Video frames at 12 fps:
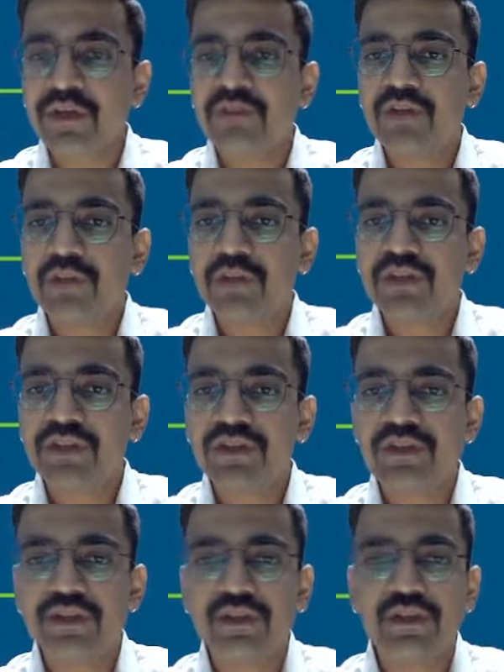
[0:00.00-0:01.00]
We'll be
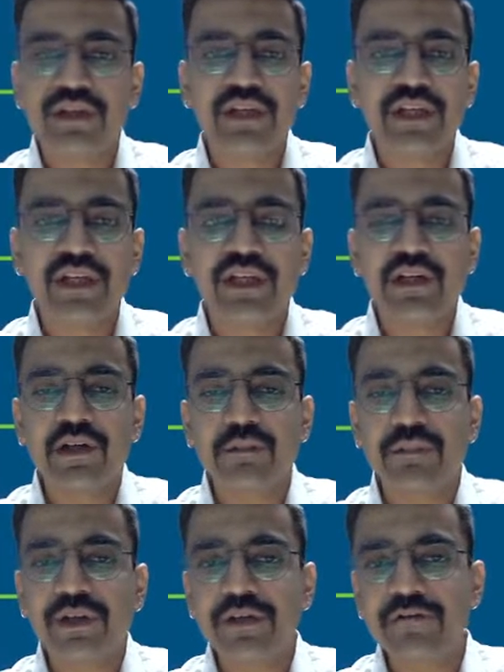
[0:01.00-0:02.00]
just gaining a
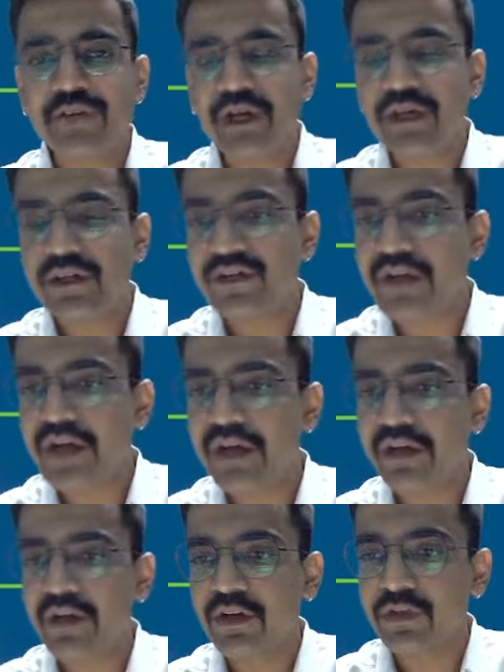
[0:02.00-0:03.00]
brief
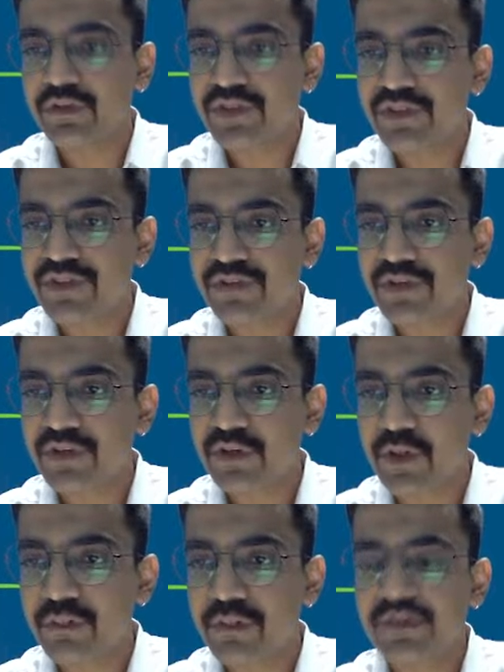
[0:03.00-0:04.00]
understanding of these different
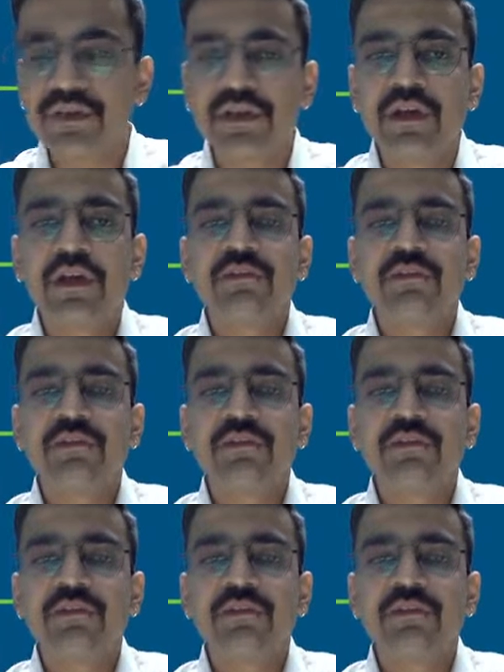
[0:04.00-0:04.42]
topics.